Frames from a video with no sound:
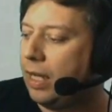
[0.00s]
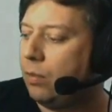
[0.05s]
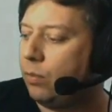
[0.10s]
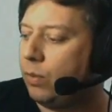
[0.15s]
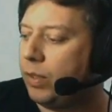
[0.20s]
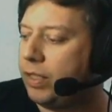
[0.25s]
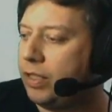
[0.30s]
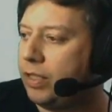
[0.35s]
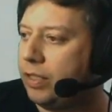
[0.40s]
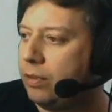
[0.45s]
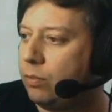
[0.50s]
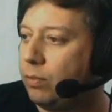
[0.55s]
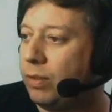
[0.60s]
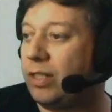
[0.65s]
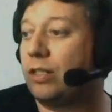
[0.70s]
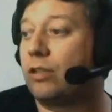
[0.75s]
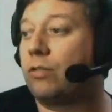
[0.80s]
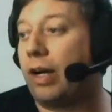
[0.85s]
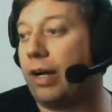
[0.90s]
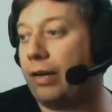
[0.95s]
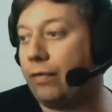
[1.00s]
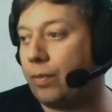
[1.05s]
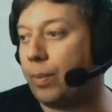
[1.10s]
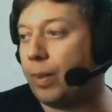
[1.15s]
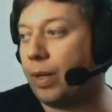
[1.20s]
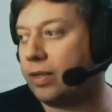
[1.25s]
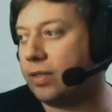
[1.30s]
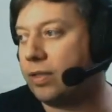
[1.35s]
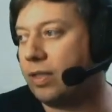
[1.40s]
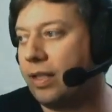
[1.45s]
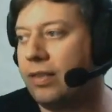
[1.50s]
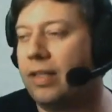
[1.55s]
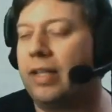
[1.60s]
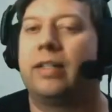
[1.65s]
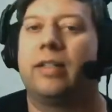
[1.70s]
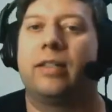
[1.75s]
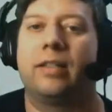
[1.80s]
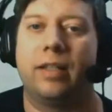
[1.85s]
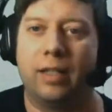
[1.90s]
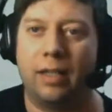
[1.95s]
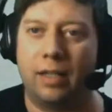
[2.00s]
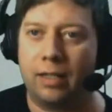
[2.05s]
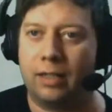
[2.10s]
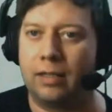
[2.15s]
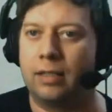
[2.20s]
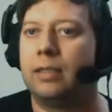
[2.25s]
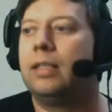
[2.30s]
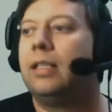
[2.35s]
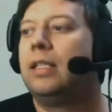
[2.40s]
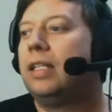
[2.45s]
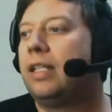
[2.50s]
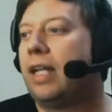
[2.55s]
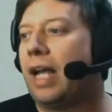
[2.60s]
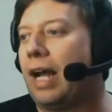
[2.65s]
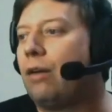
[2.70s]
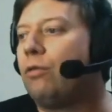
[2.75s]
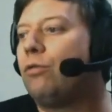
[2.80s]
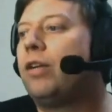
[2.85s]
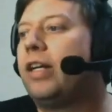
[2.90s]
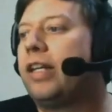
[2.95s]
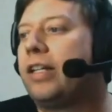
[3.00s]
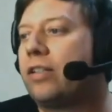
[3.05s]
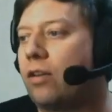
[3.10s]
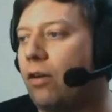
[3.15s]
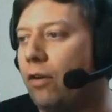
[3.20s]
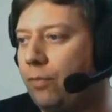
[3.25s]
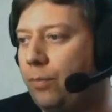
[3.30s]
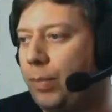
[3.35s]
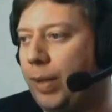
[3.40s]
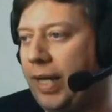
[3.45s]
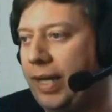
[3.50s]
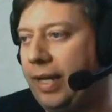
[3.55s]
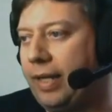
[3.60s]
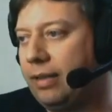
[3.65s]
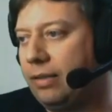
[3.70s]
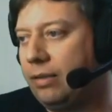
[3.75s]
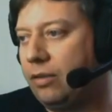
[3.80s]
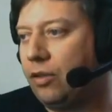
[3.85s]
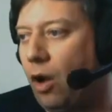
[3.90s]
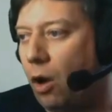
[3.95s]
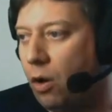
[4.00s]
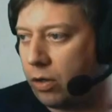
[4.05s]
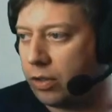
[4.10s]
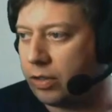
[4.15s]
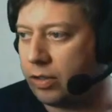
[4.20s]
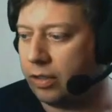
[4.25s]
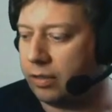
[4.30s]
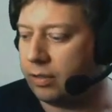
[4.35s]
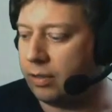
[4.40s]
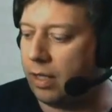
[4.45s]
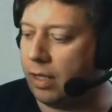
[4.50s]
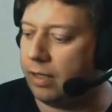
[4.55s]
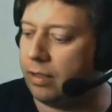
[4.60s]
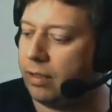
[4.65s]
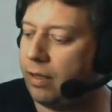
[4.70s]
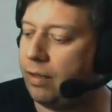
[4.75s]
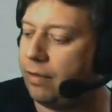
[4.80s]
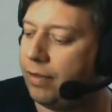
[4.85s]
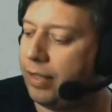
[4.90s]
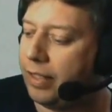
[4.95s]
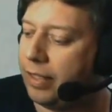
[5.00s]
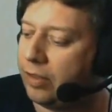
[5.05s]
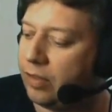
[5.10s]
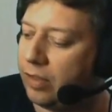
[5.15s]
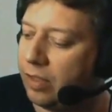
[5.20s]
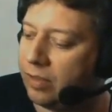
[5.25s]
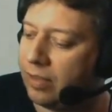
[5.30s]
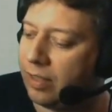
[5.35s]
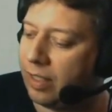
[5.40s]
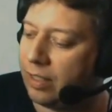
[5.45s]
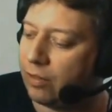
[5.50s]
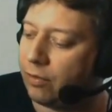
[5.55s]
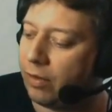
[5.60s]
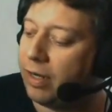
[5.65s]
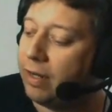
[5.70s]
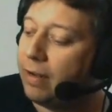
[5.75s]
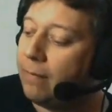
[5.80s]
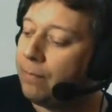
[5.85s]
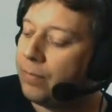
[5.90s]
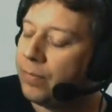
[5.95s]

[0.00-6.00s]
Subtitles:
which is great for parts like this that are at risk of being knocked and things. So that's great.